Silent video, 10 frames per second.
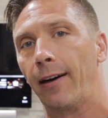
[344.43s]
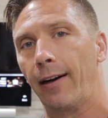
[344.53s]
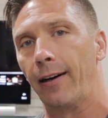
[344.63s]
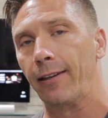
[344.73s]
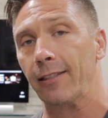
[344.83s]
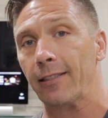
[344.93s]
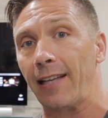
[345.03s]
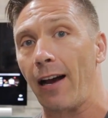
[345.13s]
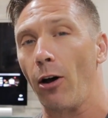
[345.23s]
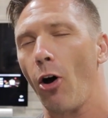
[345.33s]
does it
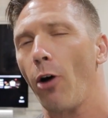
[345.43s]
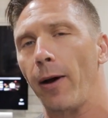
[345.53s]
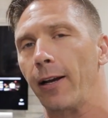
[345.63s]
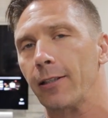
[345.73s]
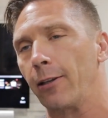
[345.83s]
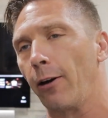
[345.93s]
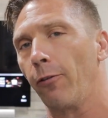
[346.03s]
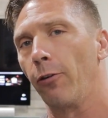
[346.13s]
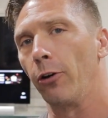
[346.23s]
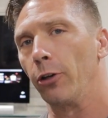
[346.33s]
sound all by itself.